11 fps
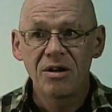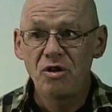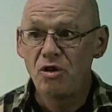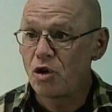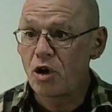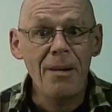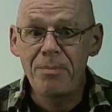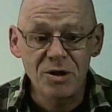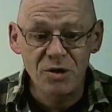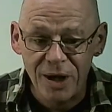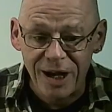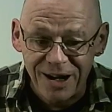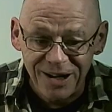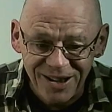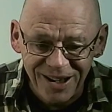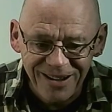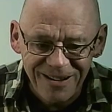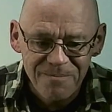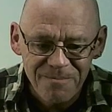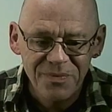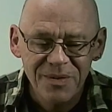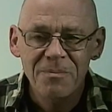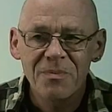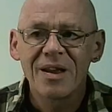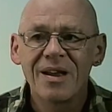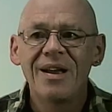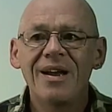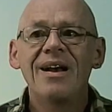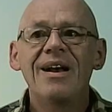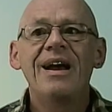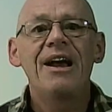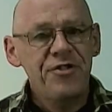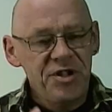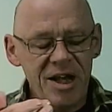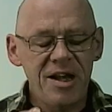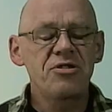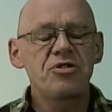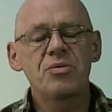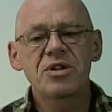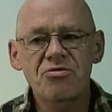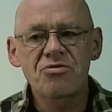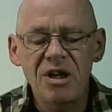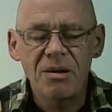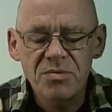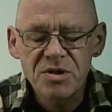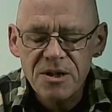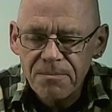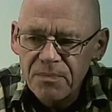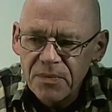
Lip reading: you can't be doing anything. If taken to extremes,